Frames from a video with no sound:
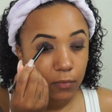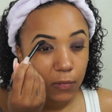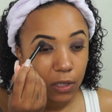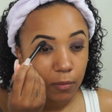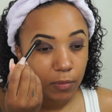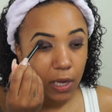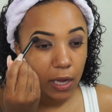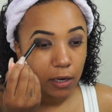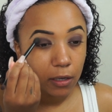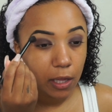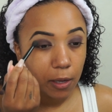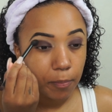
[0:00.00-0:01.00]
Now I'm kind
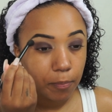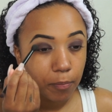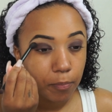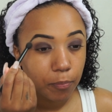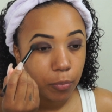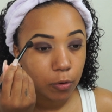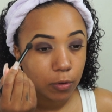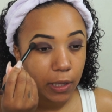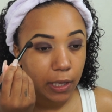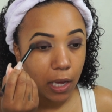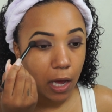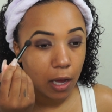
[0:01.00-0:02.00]
of like
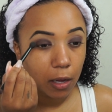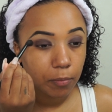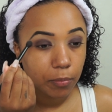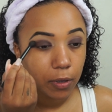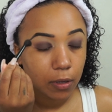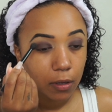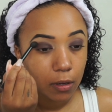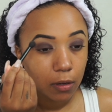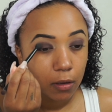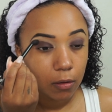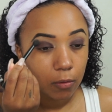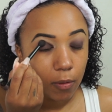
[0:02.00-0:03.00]
pulling up
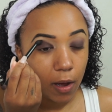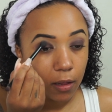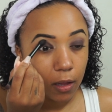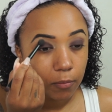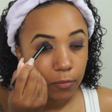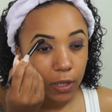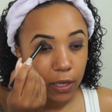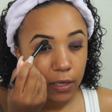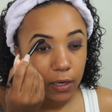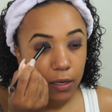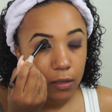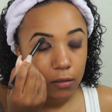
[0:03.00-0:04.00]
while I'm
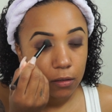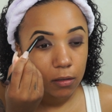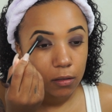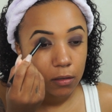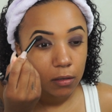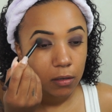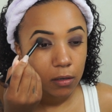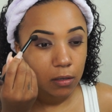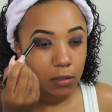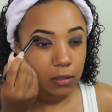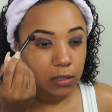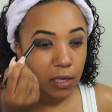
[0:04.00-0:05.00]
blending
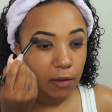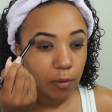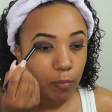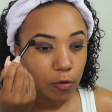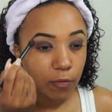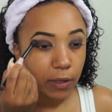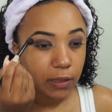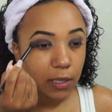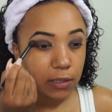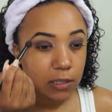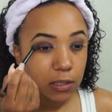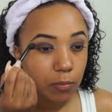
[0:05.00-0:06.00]
to give it more of like
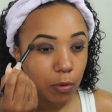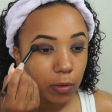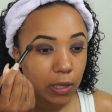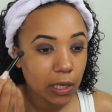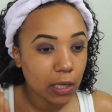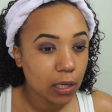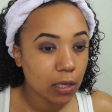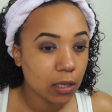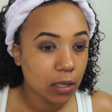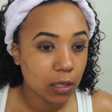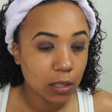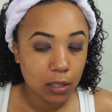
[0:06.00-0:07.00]
that smoky
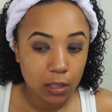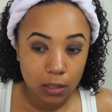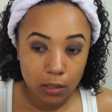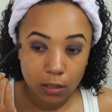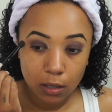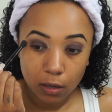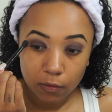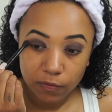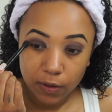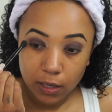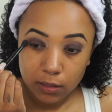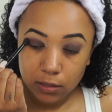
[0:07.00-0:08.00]

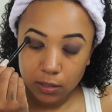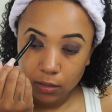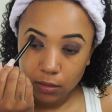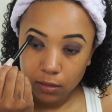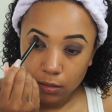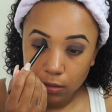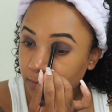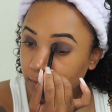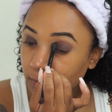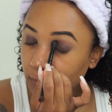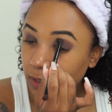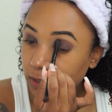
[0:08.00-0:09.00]
effect.
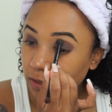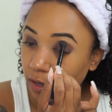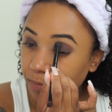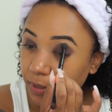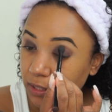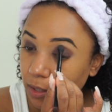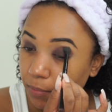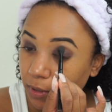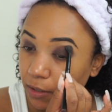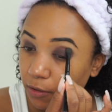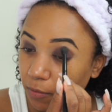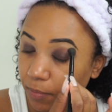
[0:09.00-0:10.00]
So I picked up a
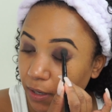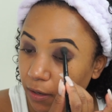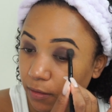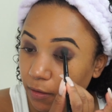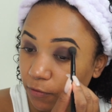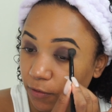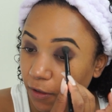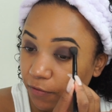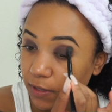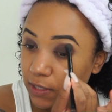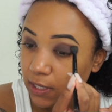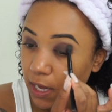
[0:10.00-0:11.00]
little bit on the
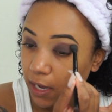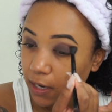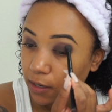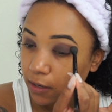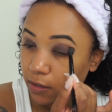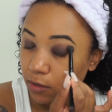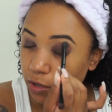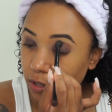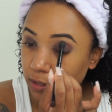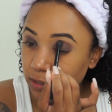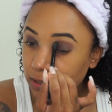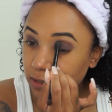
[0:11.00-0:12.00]
fluffy side
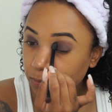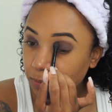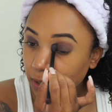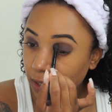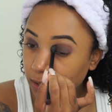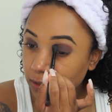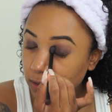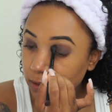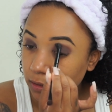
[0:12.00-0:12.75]
just to blend.